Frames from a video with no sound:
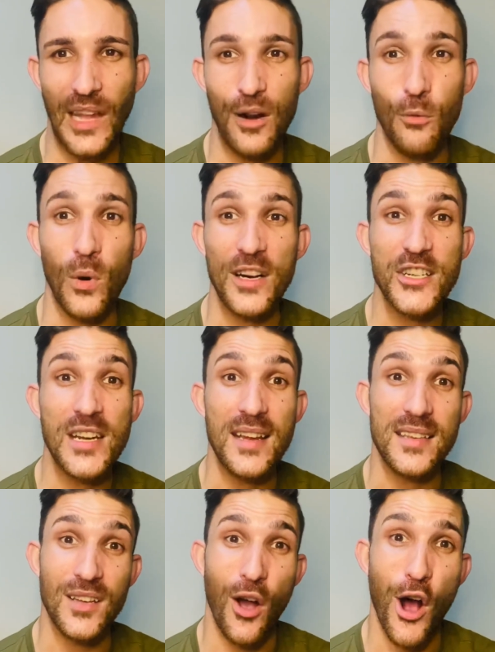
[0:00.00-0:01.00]
what she
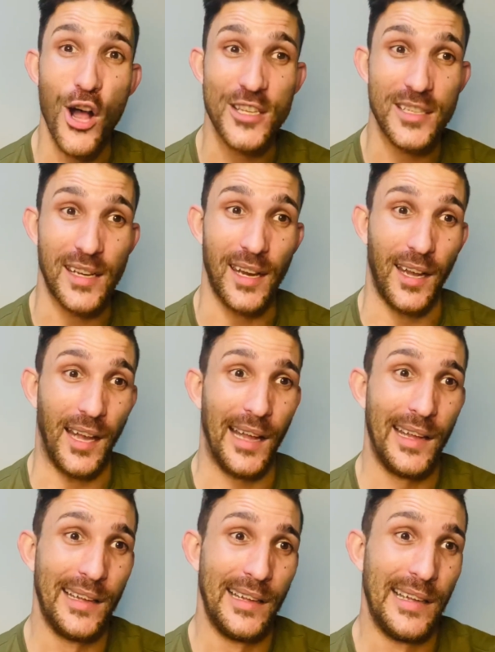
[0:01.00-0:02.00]
is asking
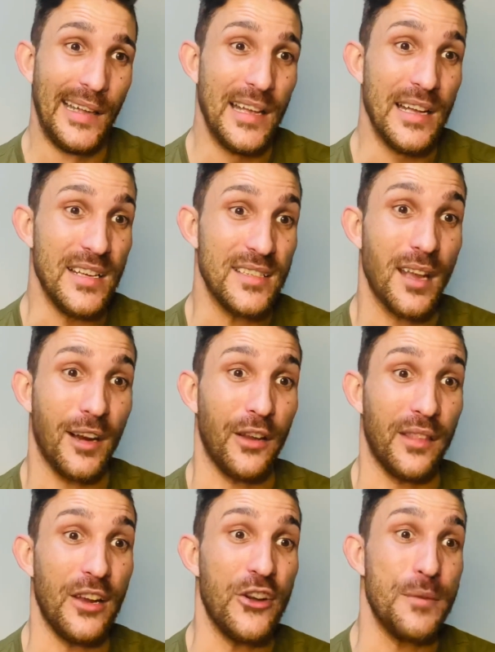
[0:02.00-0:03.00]
her
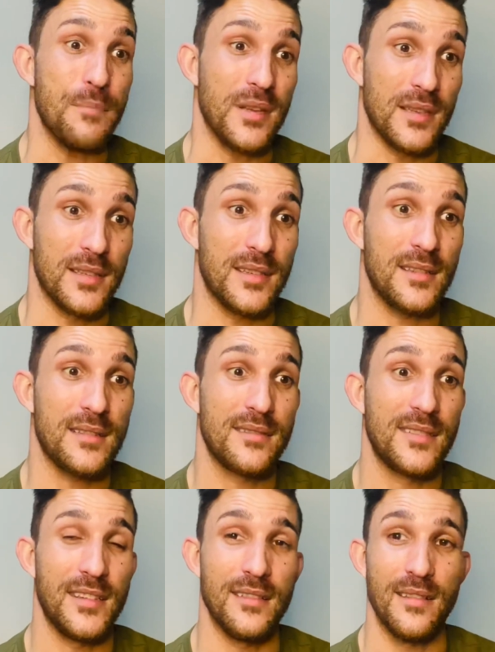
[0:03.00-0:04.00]
psychotherapists,
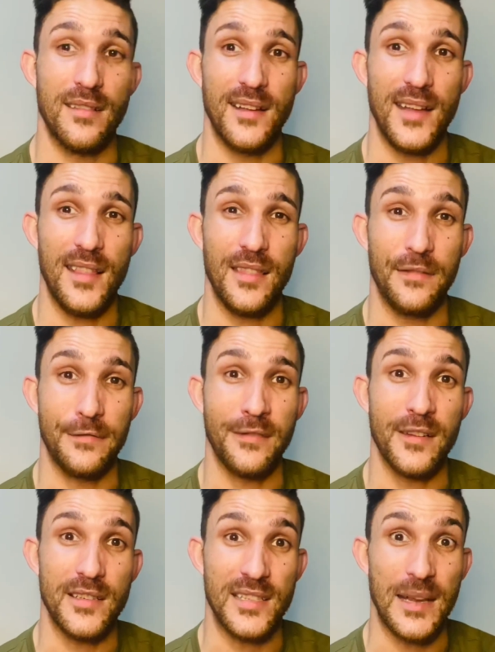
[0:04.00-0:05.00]
you know, in the
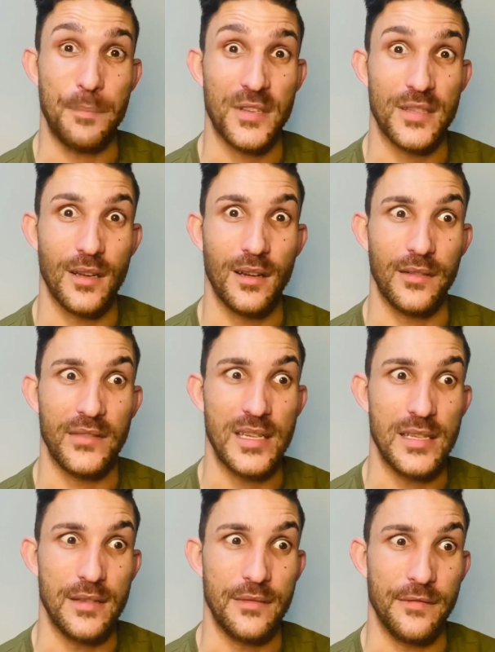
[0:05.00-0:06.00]
first episode of
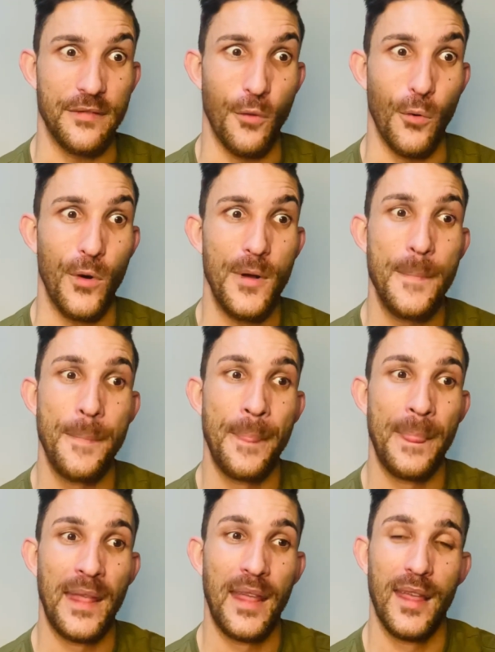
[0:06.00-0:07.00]
season four,
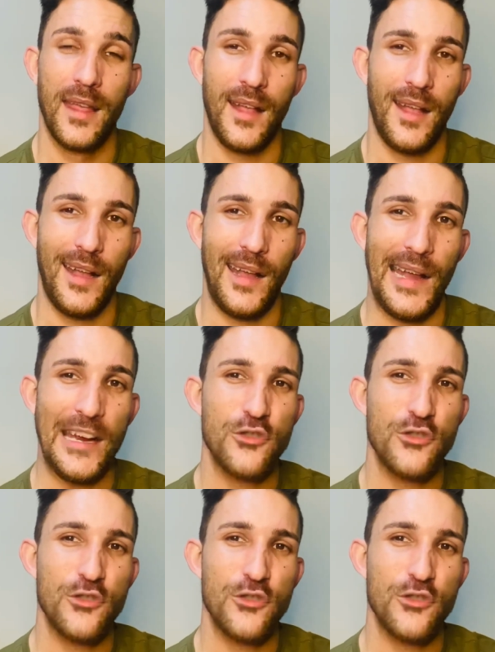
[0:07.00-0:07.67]
it